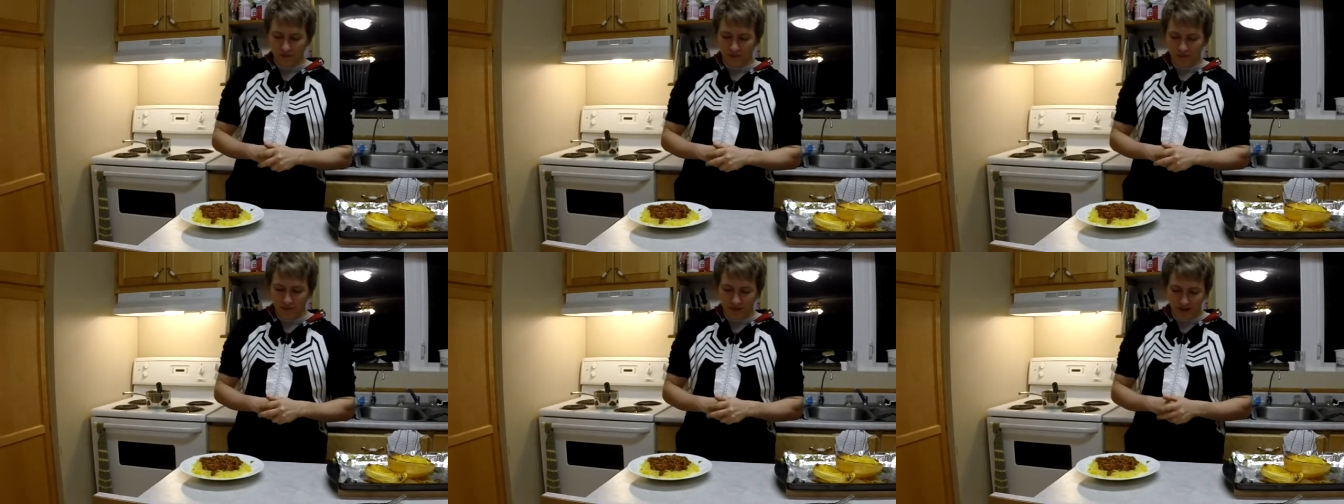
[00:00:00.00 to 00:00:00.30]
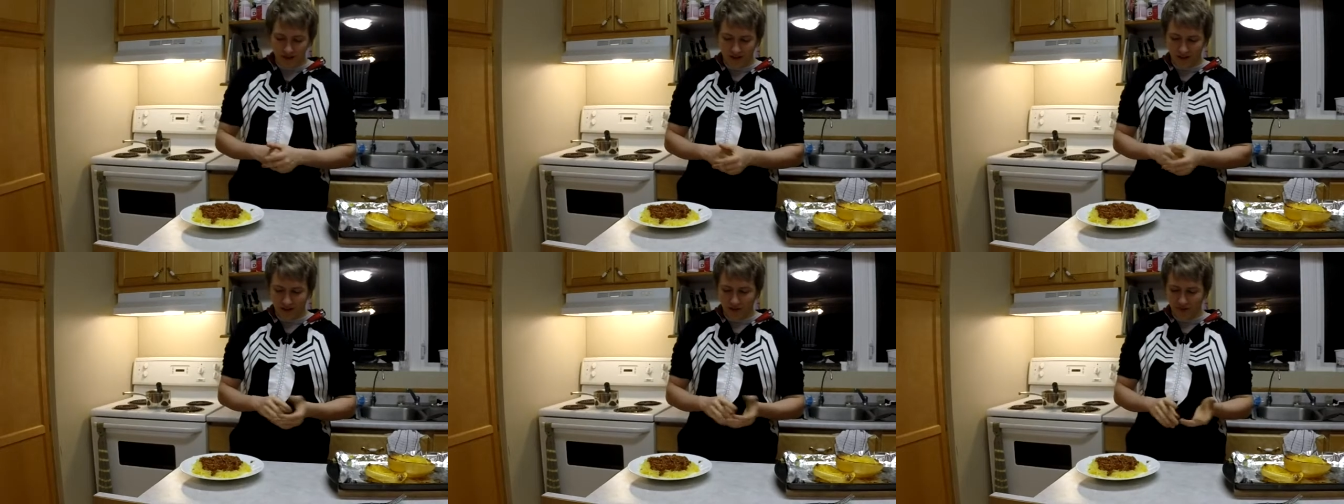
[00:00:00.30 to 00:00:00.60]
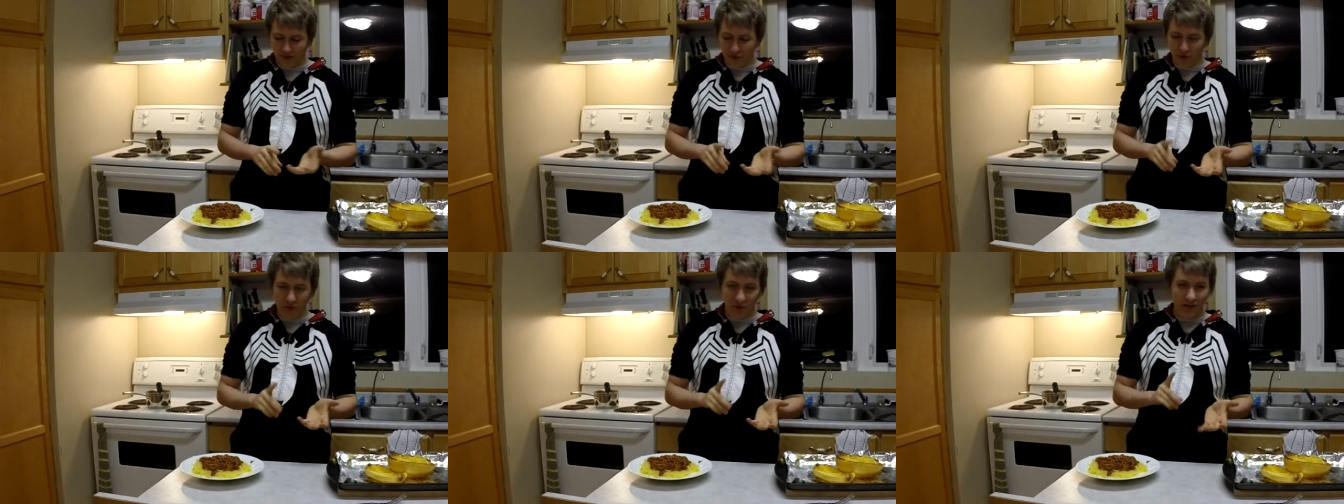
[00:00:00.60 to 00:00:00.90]
It can
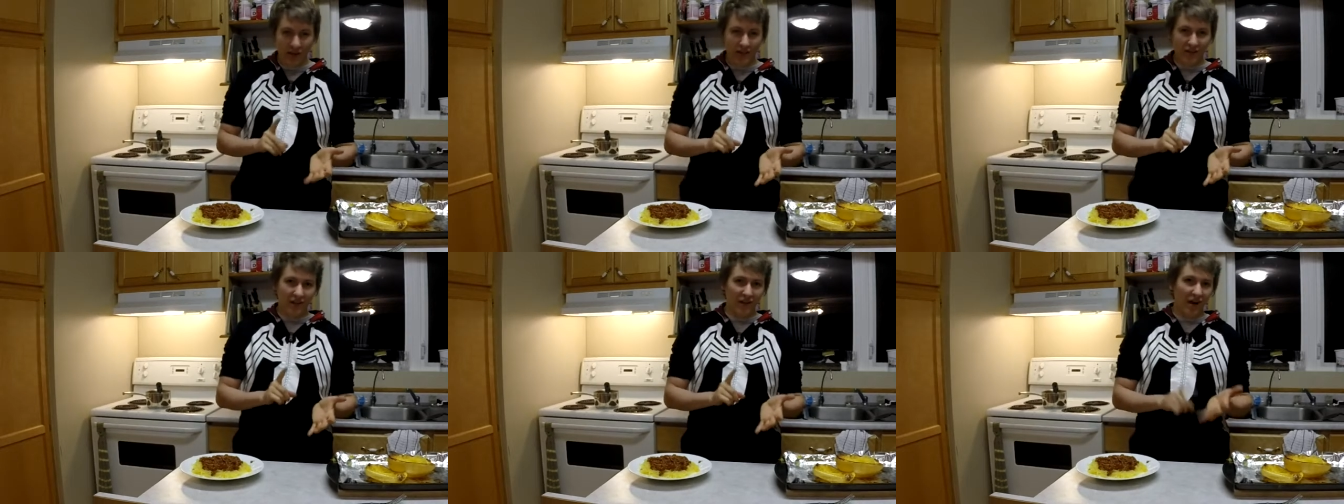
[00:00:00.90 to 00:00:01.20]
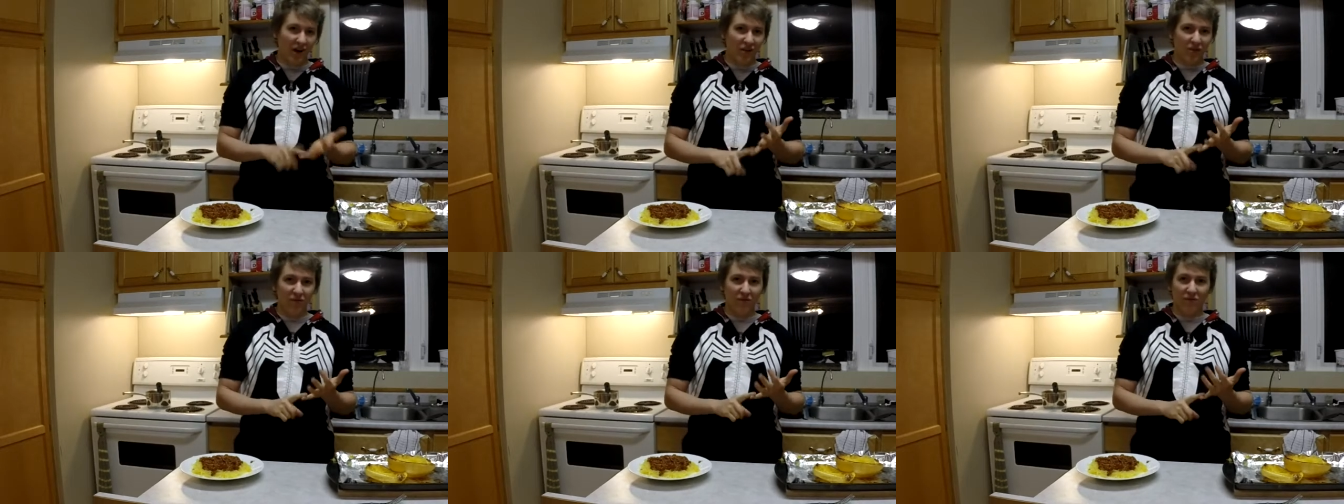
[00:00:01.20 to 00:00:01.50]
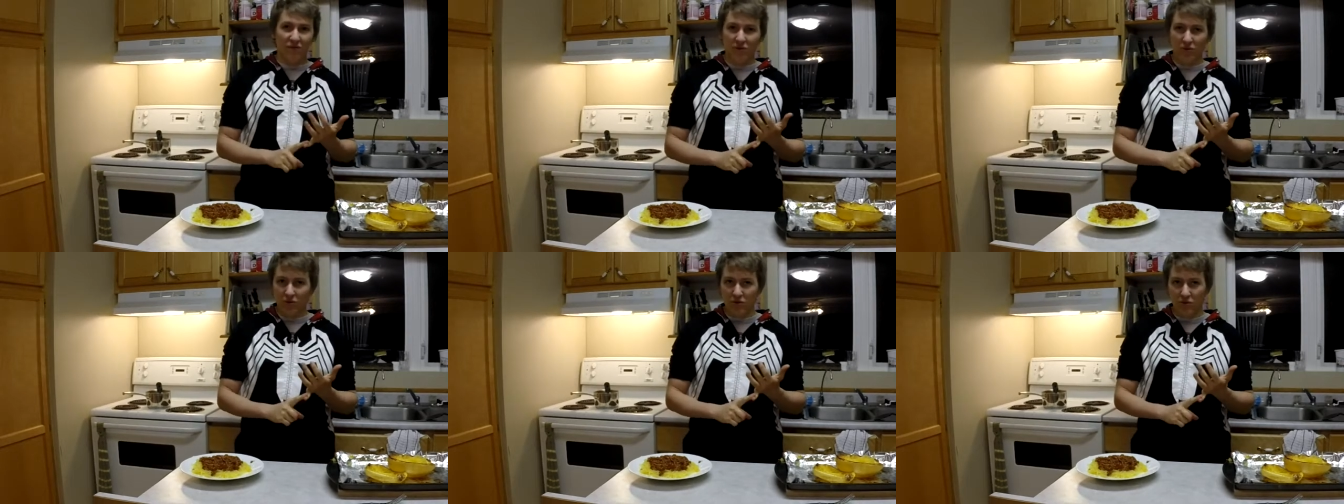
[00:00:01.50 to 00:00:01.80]
help you eat other
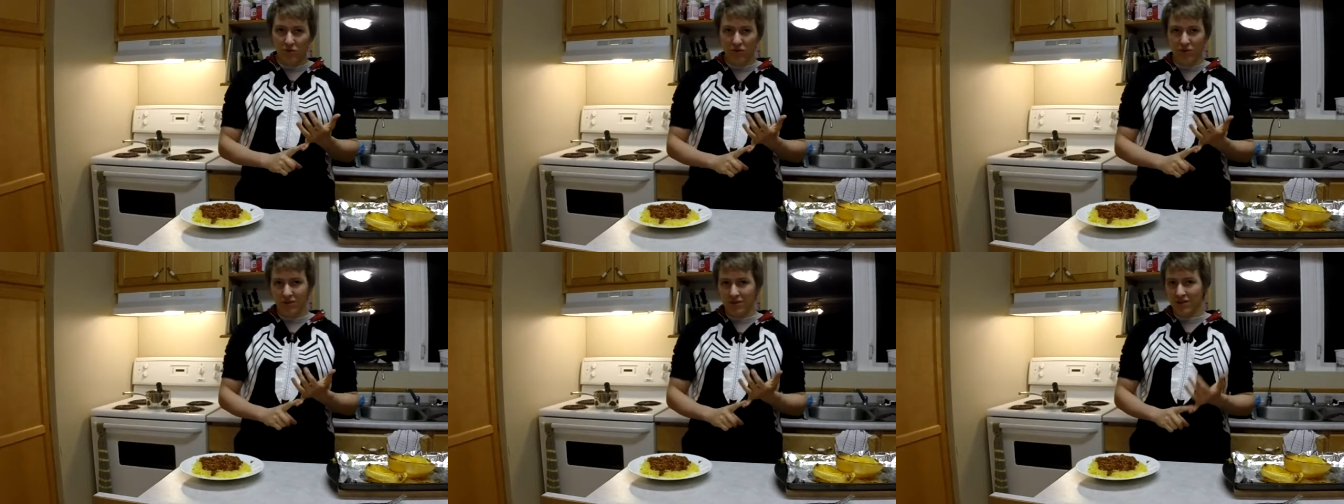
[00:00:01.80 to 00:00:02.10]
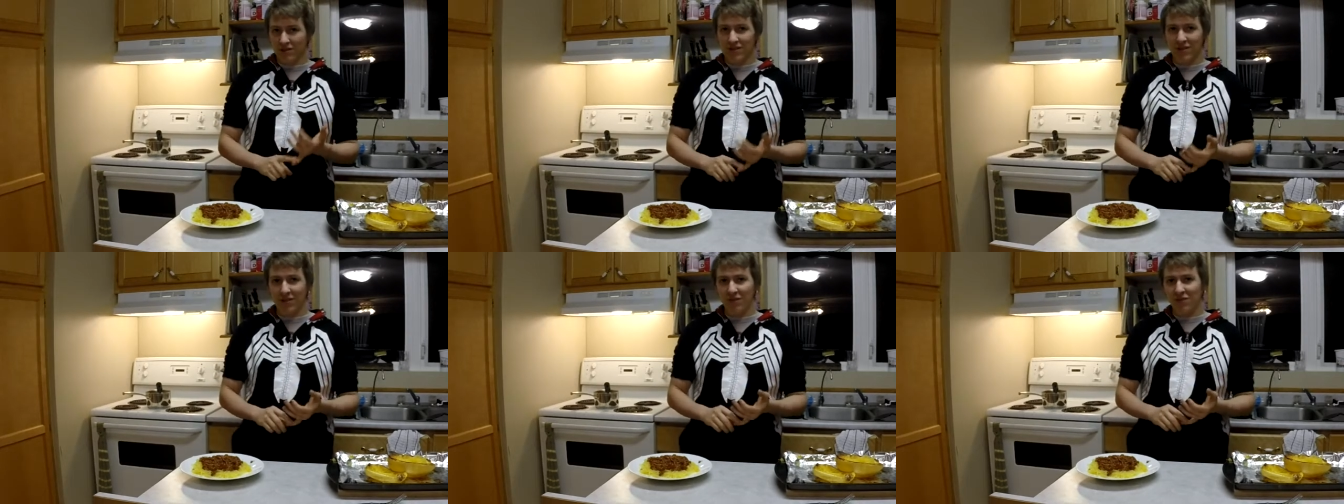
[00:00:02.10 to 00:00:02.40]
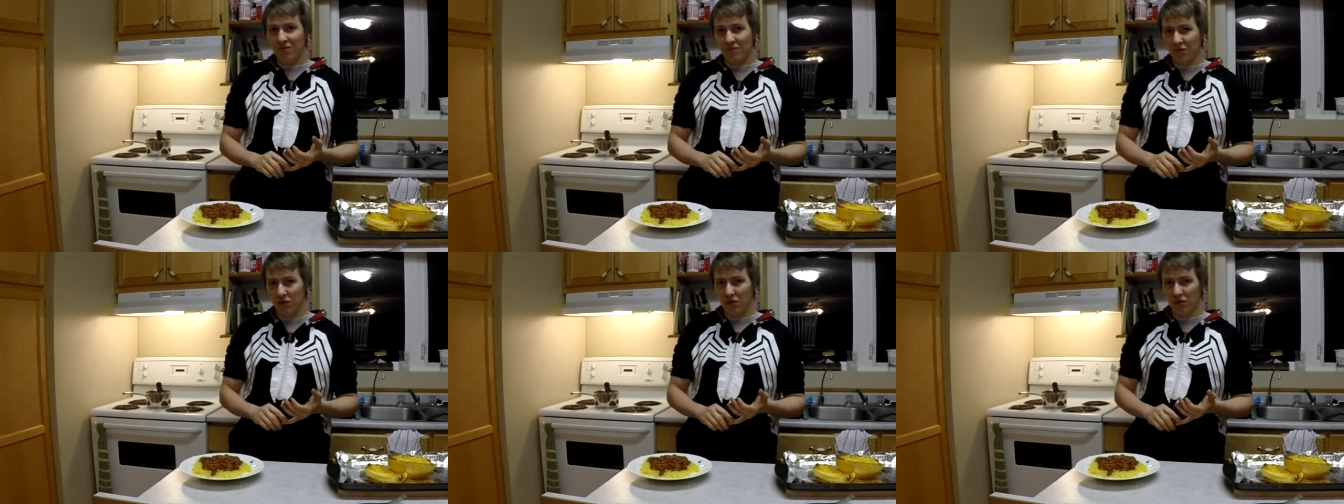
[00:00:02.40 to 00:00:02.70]
foods to stay
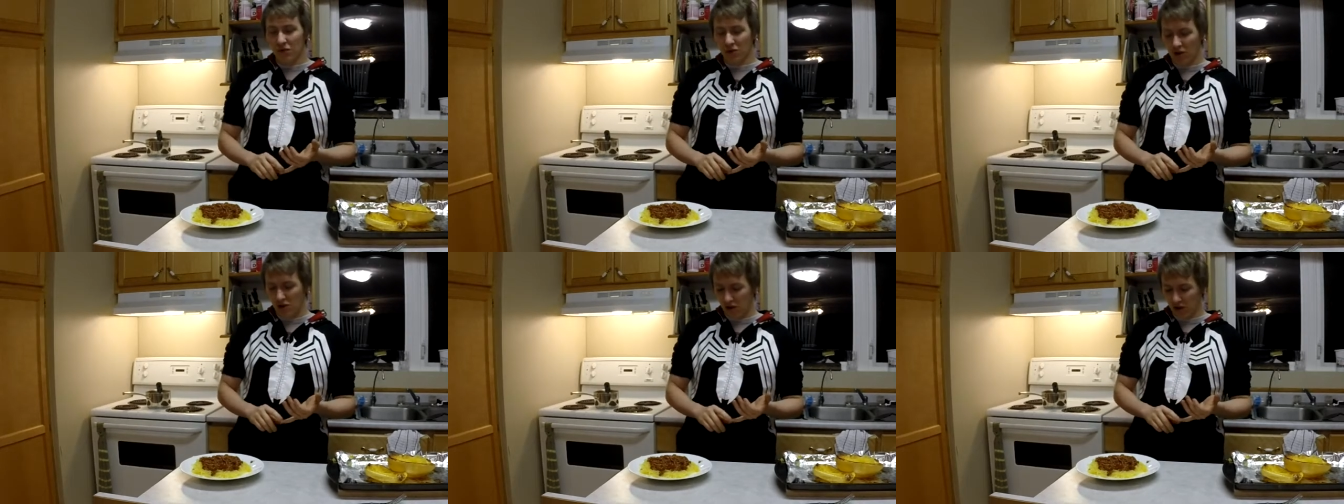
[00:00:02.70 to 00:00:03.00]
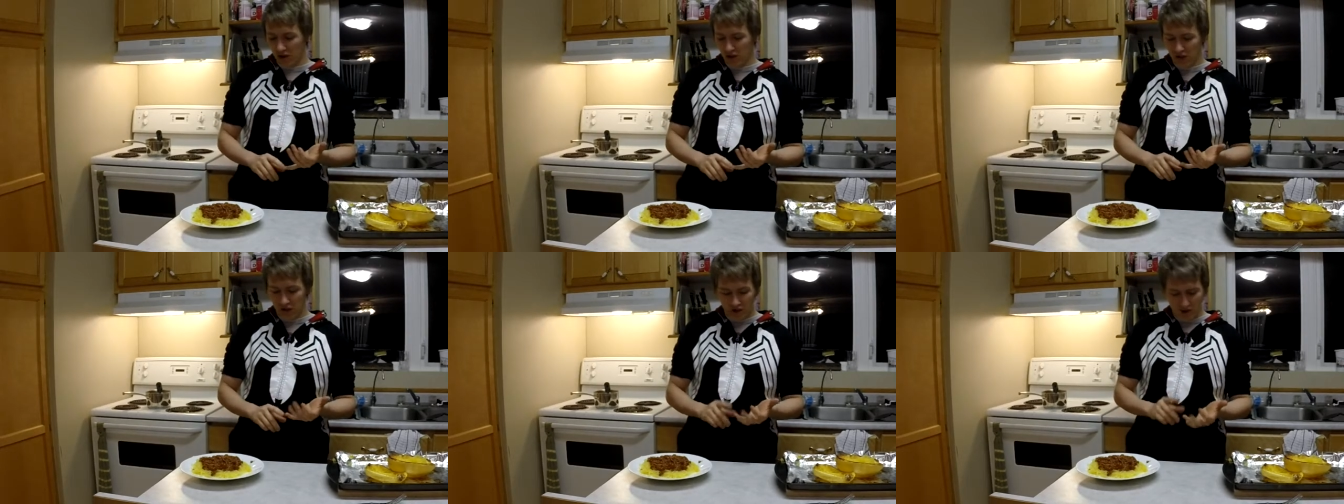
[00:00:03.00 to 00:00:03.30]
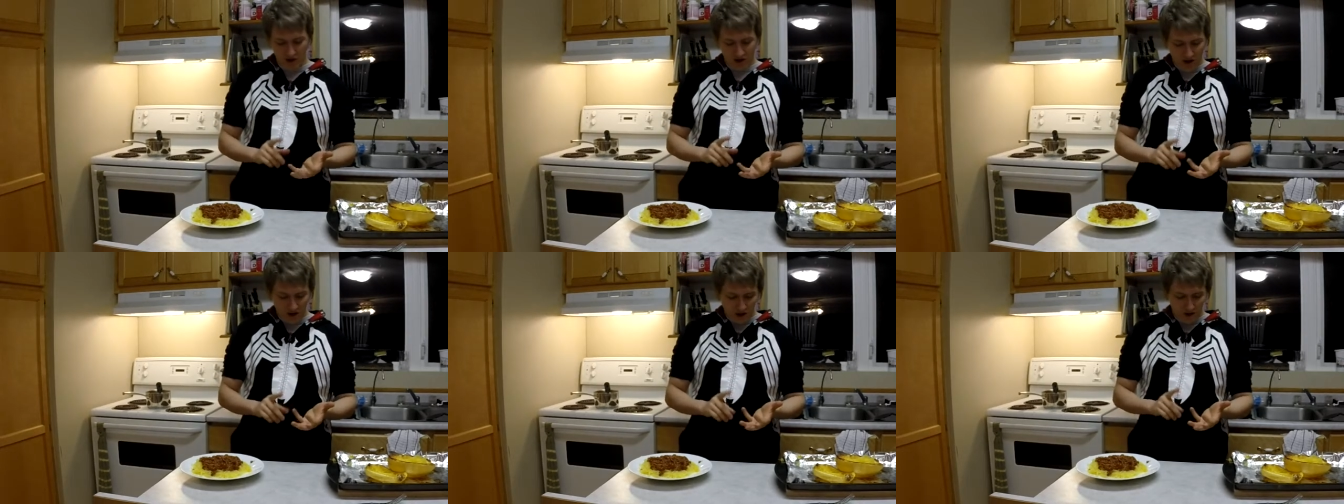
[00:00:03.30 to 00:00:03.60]
full longer,